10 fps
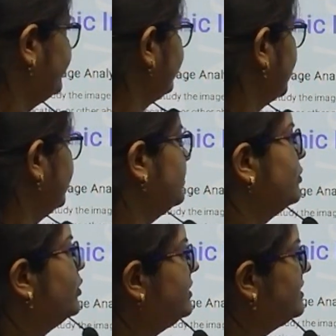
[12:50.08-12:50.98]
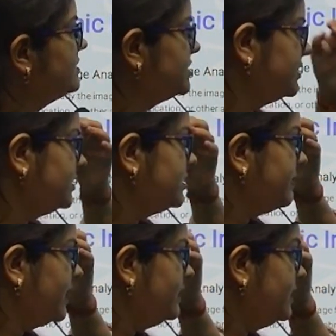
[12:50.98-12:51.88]
in the bone integrity
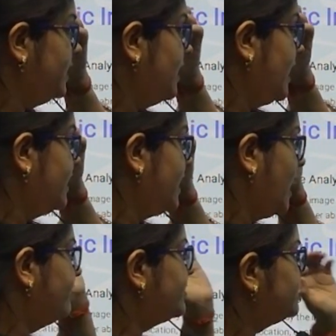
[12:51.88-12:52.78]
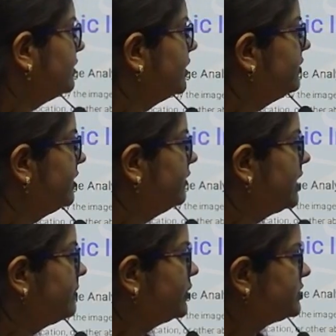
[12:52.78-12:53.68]
part, and afterward when we are
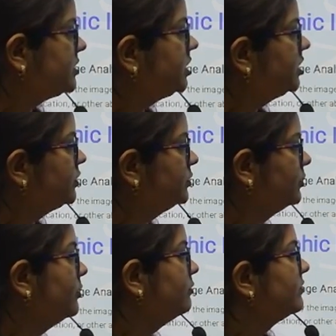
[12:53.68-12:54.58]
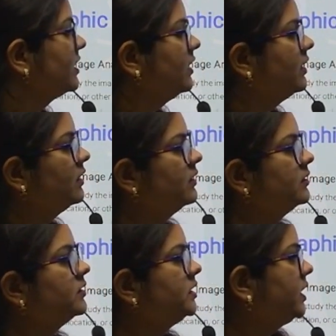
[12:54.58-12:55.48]
proceeding to
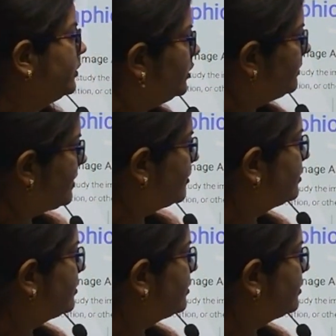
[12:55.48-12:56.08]
the roadmap of